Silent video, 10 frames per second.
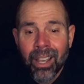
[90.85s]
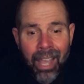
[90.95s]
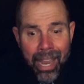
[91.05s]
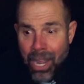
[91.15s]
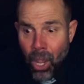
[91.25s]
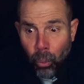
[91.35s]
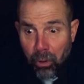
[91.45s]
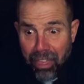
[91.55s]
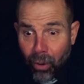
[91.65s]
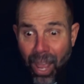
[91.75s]
And
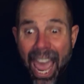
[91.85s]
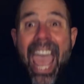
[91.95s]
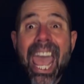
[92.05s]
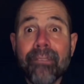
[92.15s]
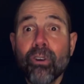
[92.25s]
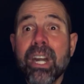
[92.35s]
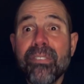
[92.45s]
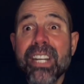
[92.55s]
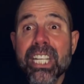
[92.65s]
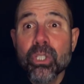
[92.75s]
without ever
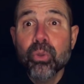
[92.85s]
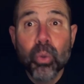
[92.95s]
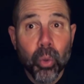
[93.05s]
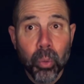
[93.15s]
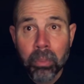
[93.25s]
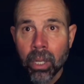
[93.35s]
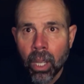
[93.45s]
leaving his room,